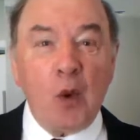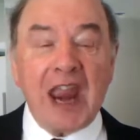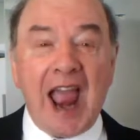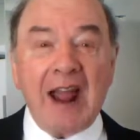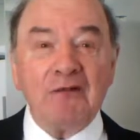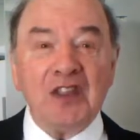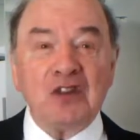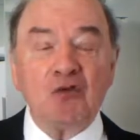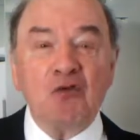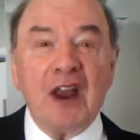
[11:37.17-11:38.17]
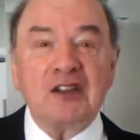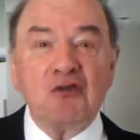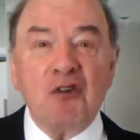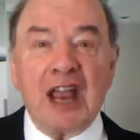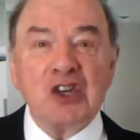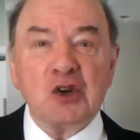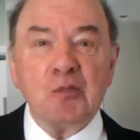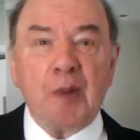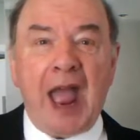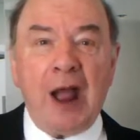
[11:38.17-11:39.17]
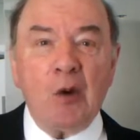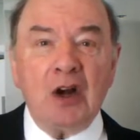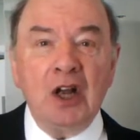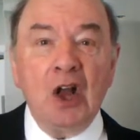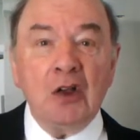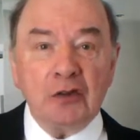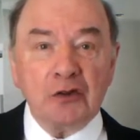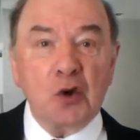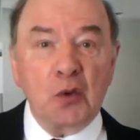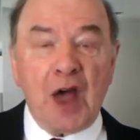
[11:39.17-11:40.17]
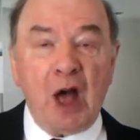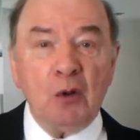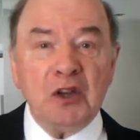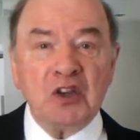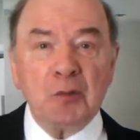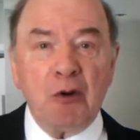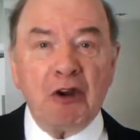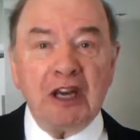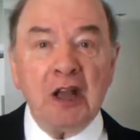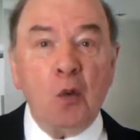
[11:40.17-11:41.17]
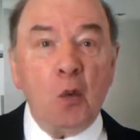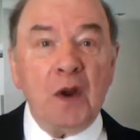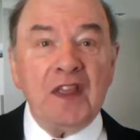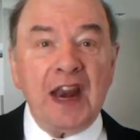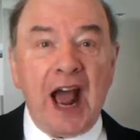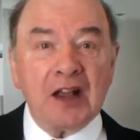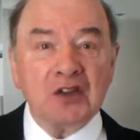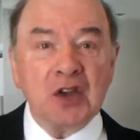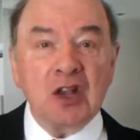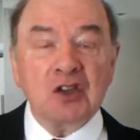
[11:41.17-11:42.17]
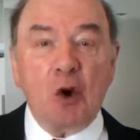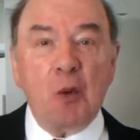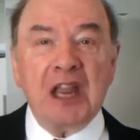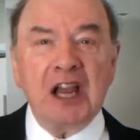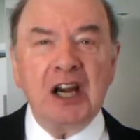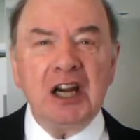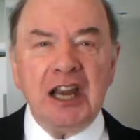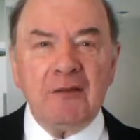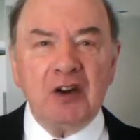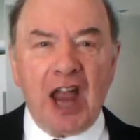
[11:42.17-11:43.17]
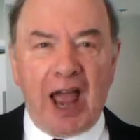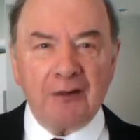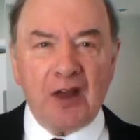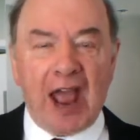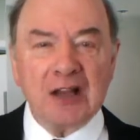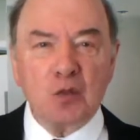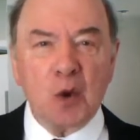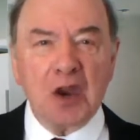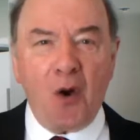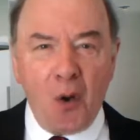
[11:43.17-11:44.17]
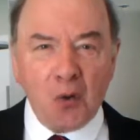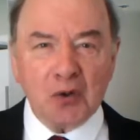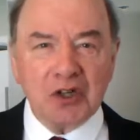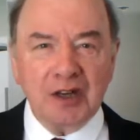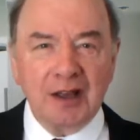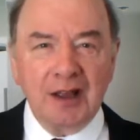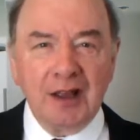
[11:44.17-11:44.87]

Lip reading: we have this resurrection power through the Holy Spirit within us, so we can live life as we ought.